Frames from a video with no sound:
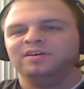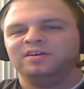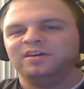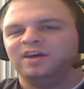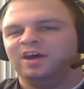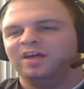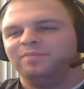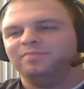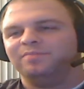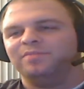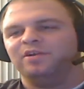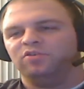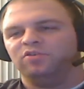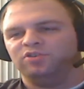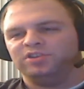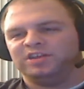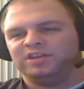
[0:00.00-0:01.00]

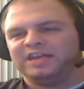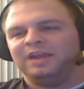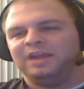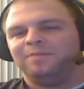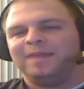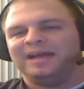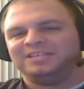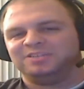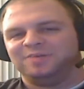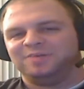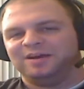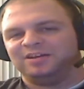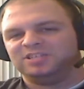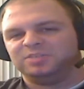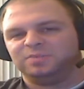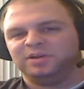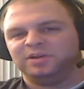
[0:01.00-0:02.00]
in order to gain a massive
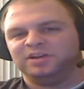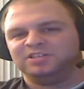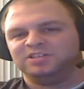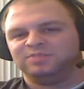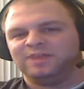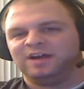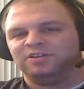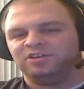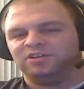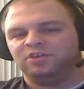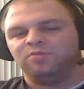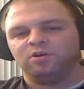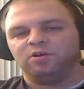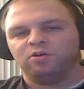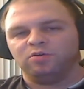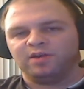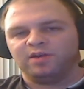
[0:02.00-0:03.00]
amount of experience around you
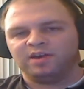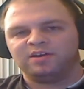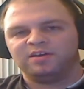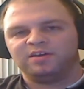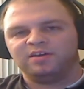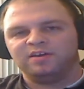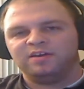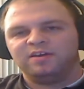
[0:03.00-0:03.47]
real quick.